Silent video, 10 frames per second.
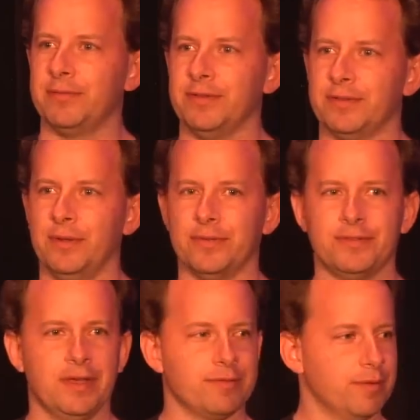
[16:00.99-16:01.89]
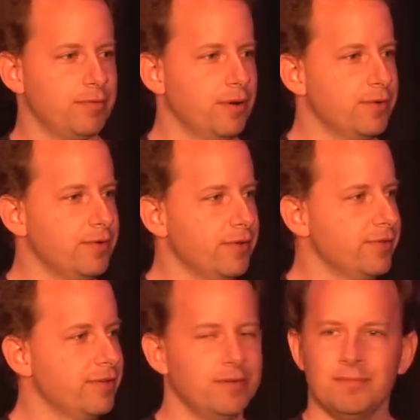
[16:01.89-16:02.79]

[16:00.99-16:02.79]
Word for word: results than other approaches.